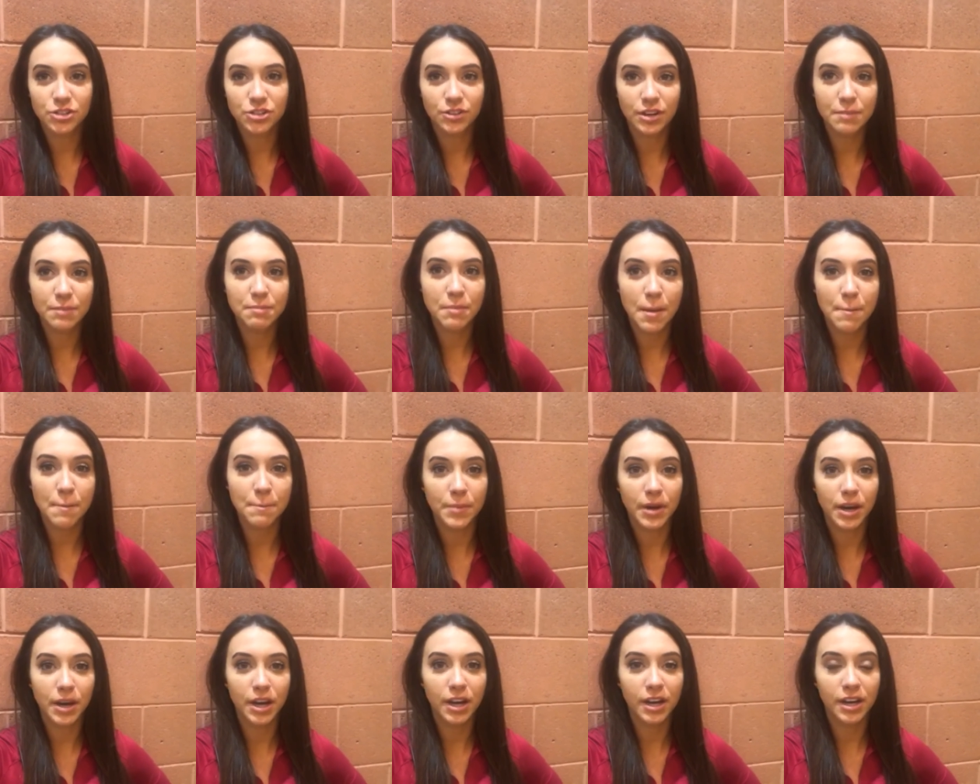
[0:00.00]
to
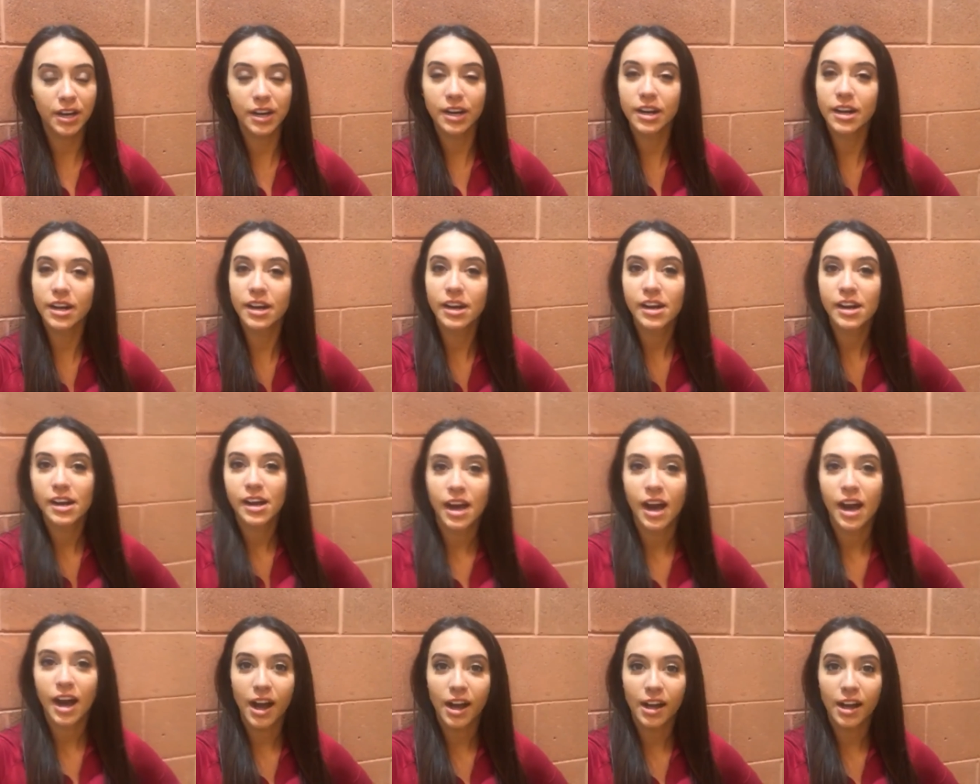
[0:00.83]
remember.
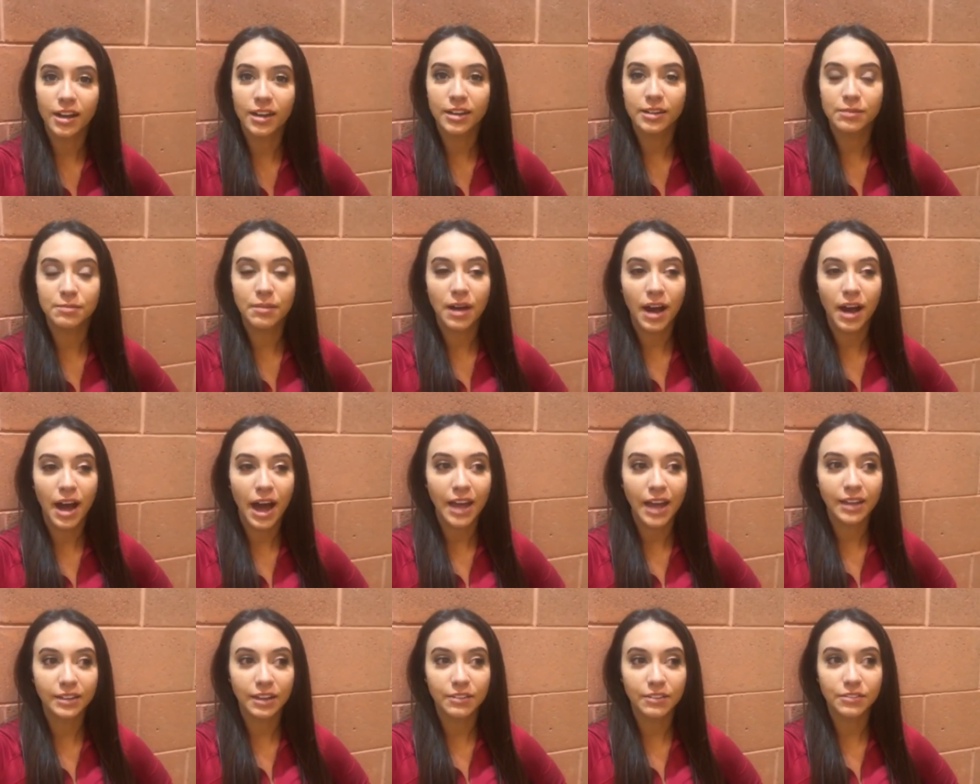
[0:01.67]
Um,
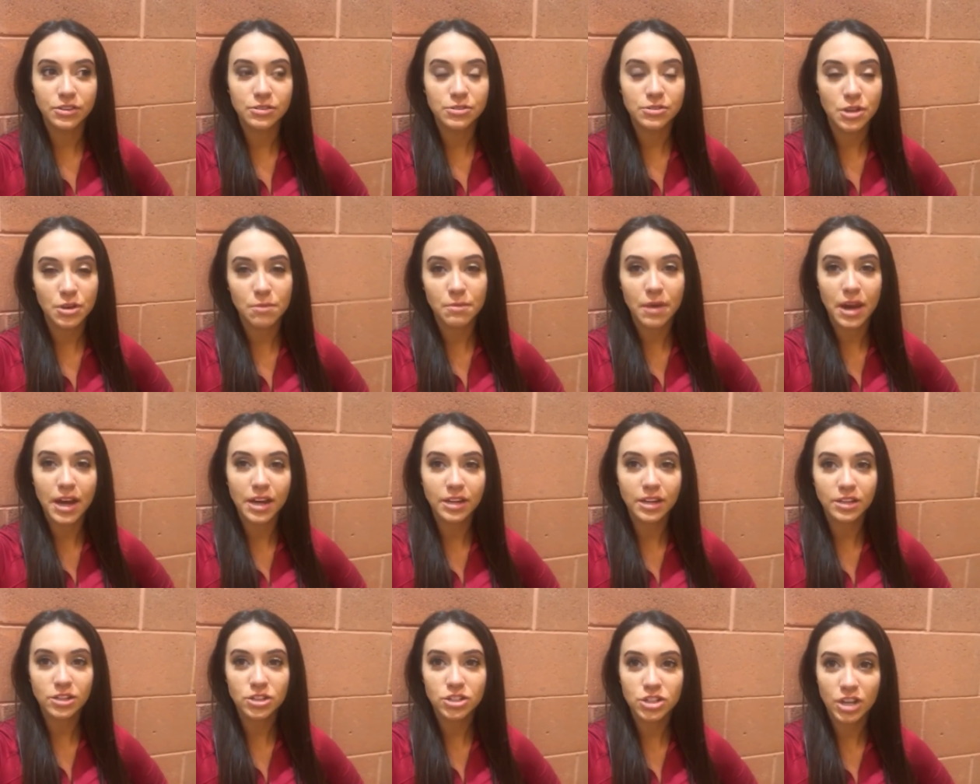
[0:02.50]
I love you so
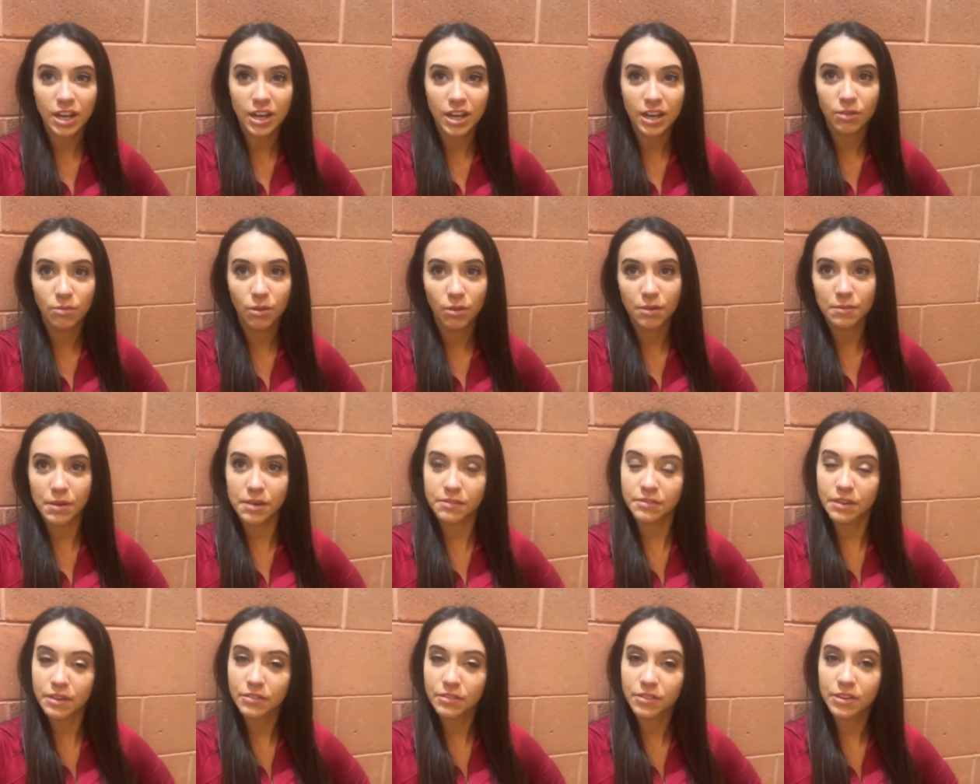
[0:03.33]
much and one of
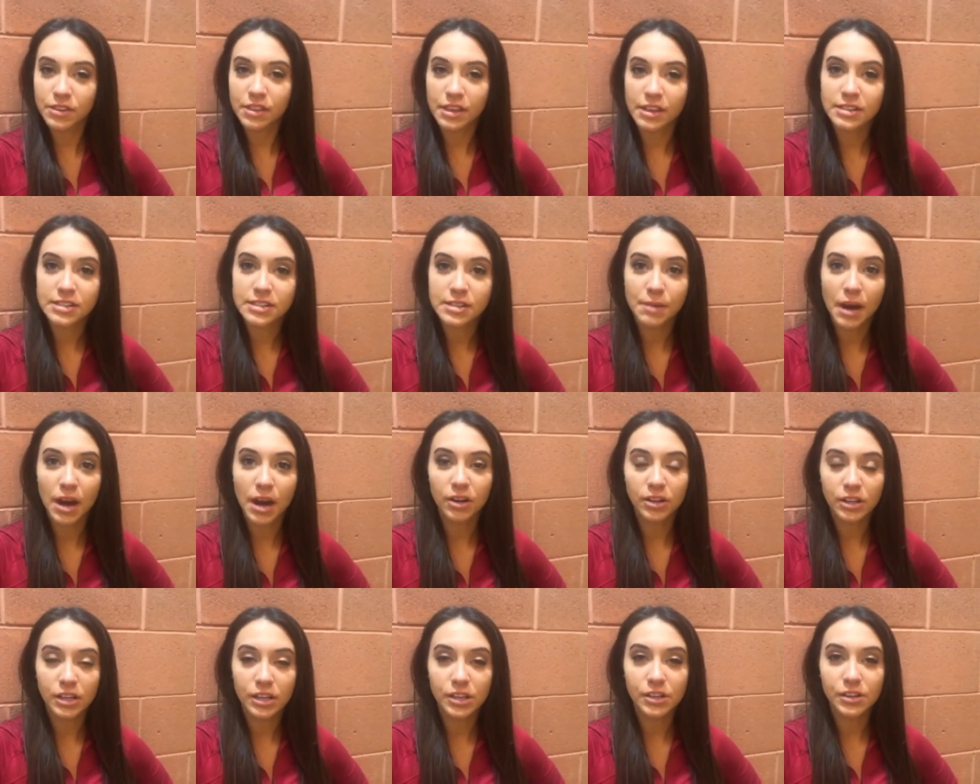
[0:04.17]
my favorite things
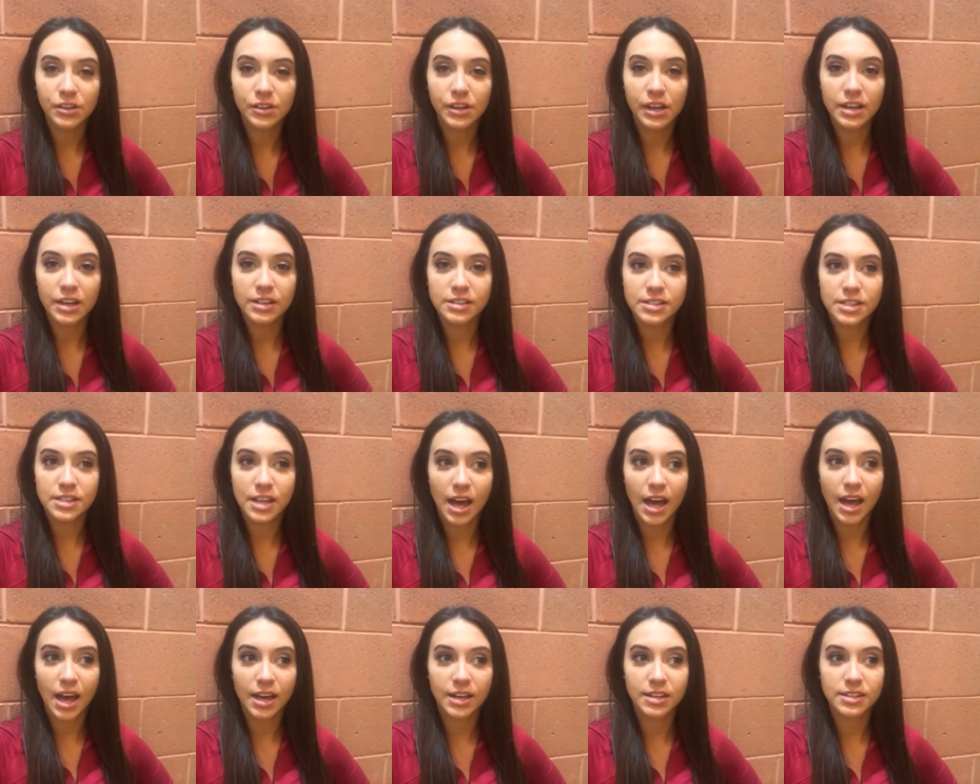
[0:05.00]
about you is
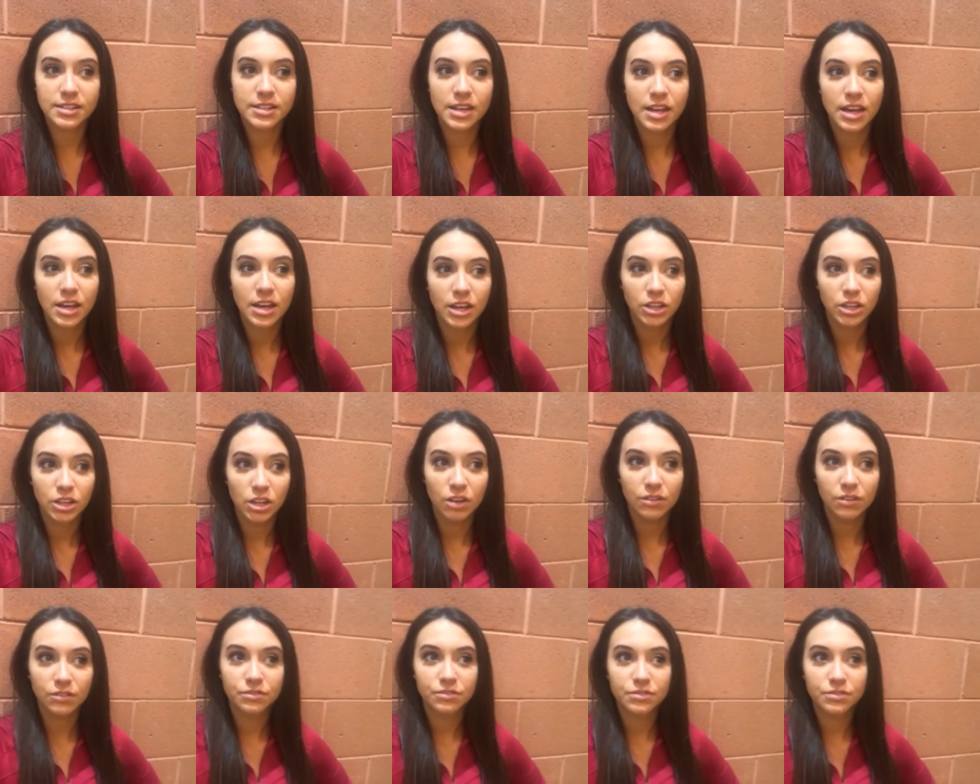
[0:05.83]
that
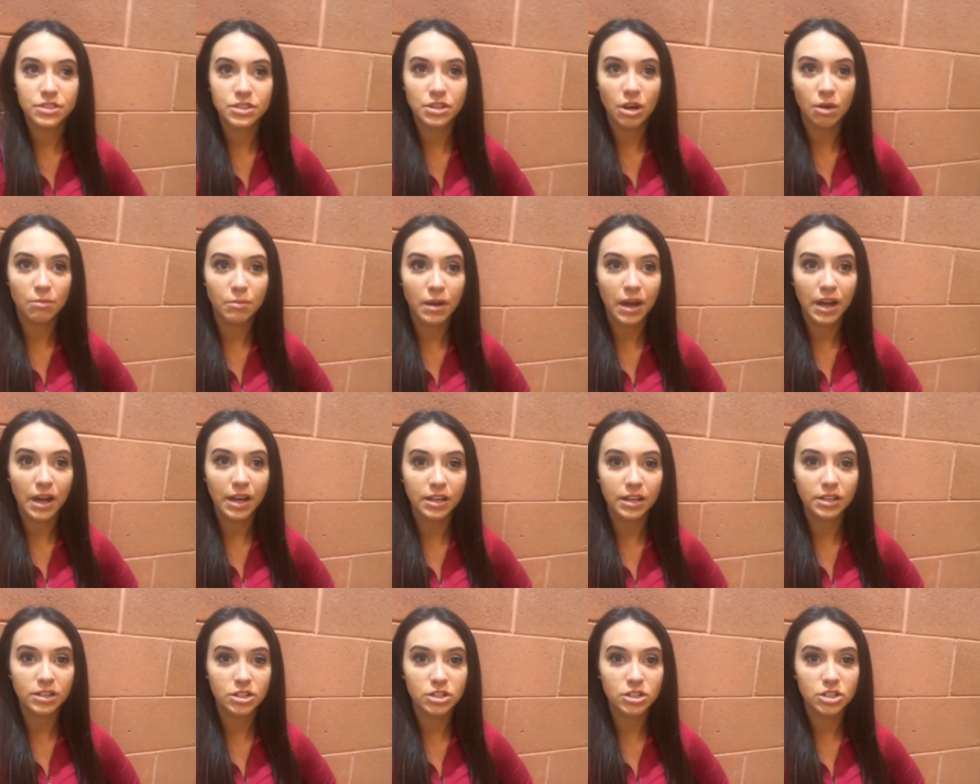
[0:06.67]
you have so
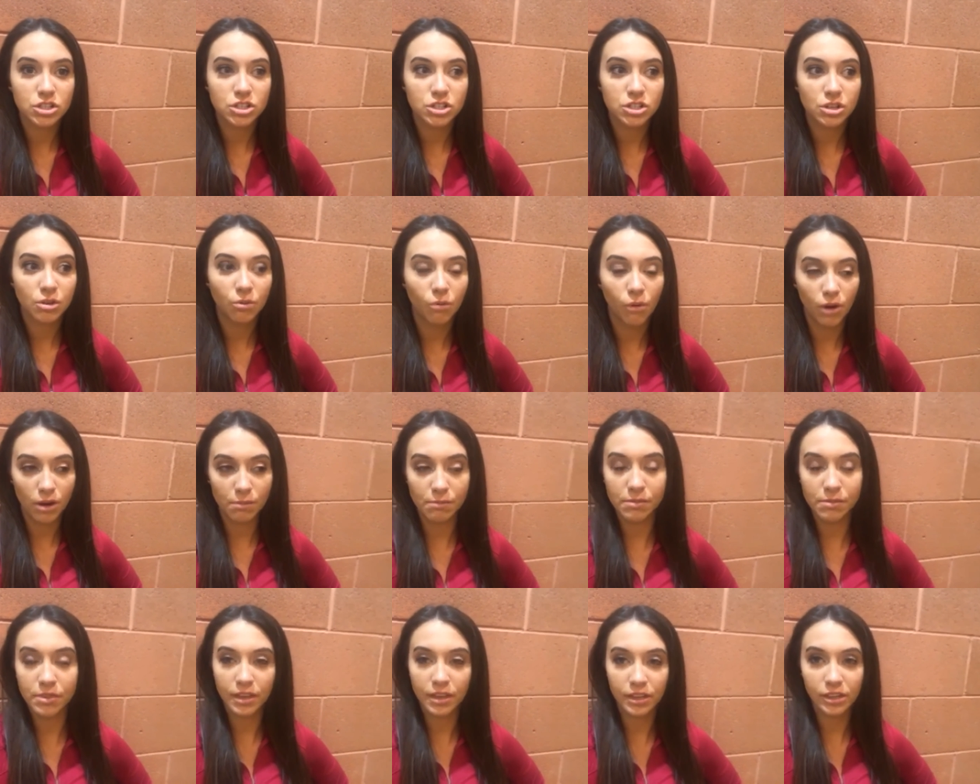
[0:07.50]
much
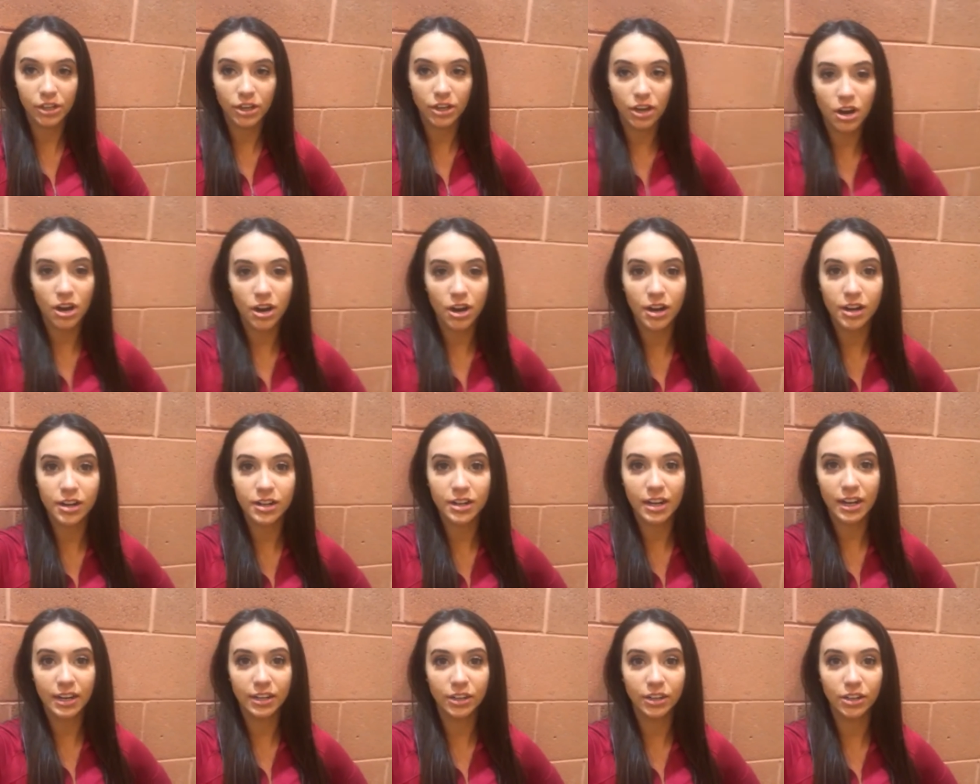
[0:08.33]
warmth in your
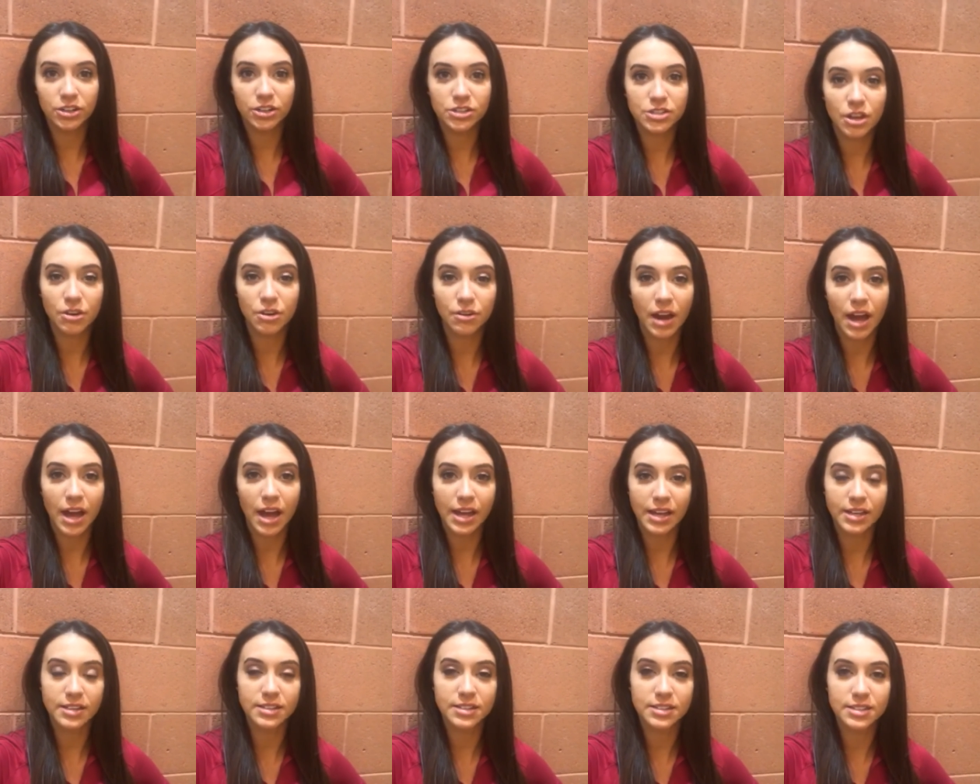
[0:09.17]
heart and you're so
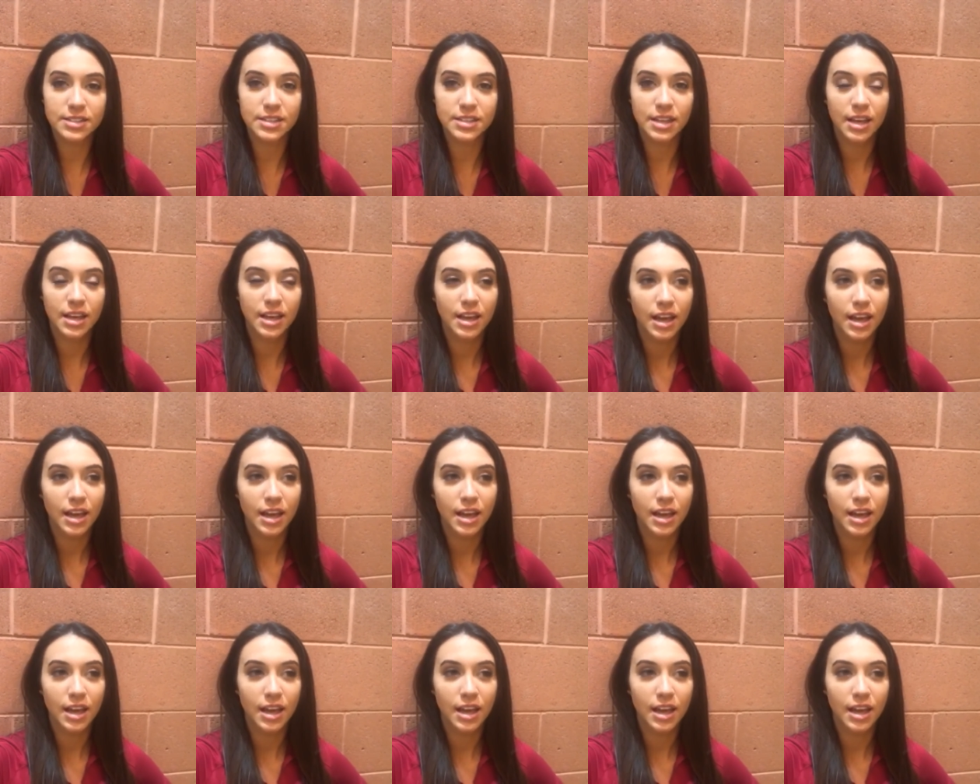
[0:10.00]
nice